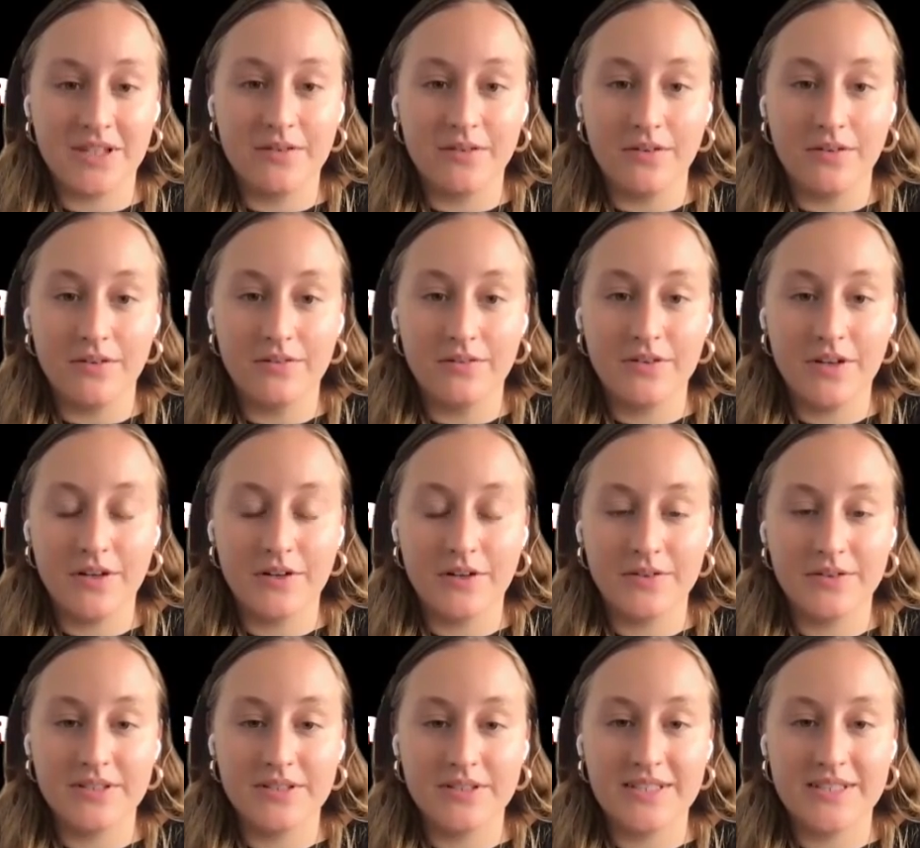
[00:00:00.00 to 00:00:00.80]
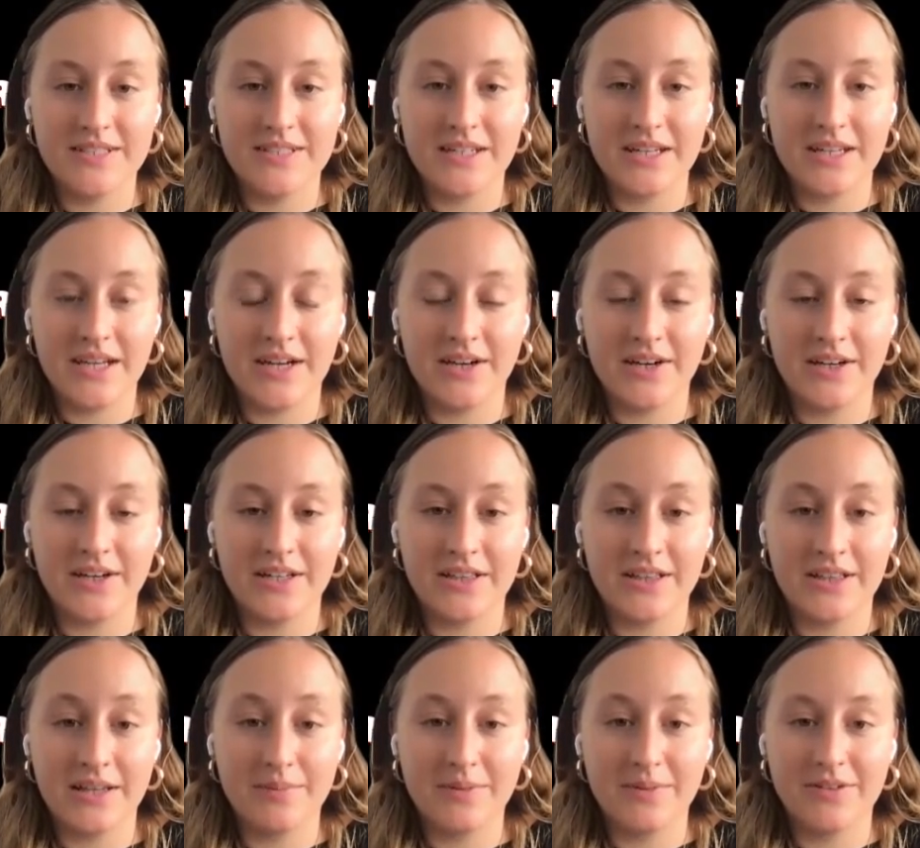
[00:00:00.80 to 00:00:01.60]
Gulf Coast Area
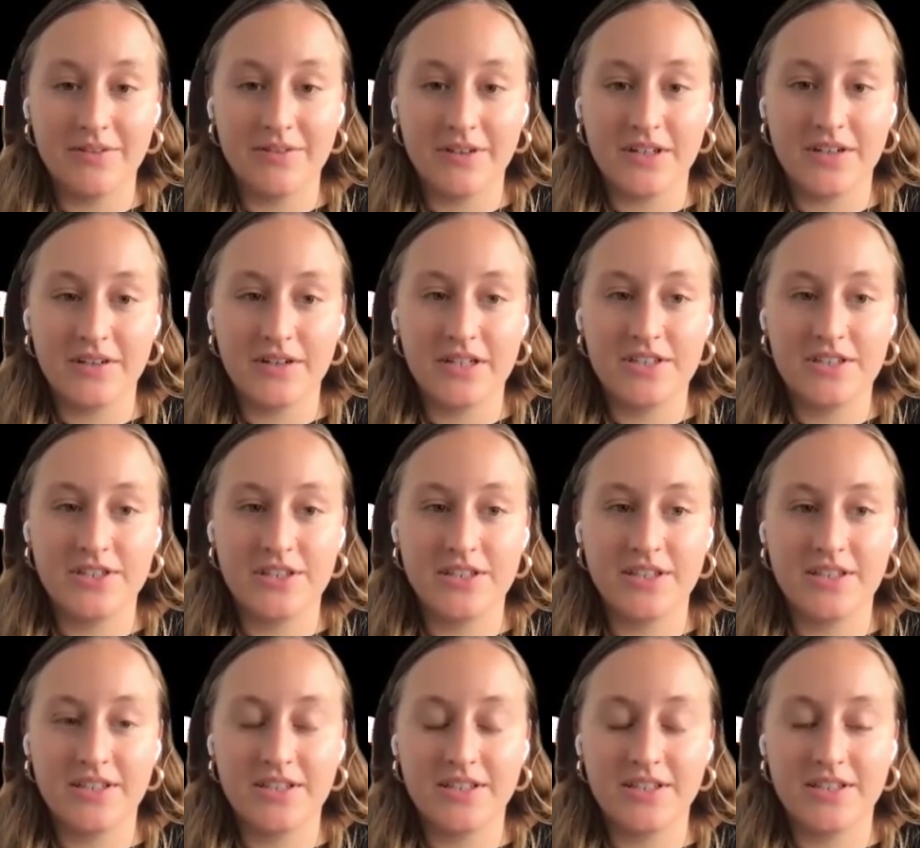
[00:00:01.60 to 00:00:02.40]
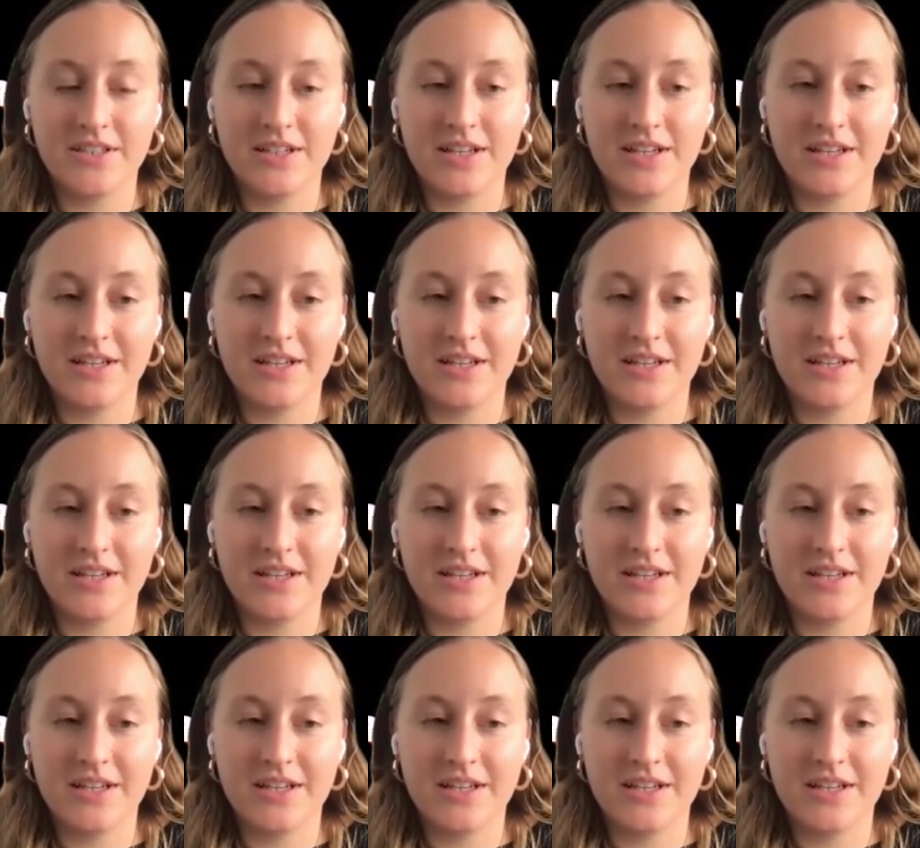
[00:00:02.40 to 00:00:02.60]
Labor Federation.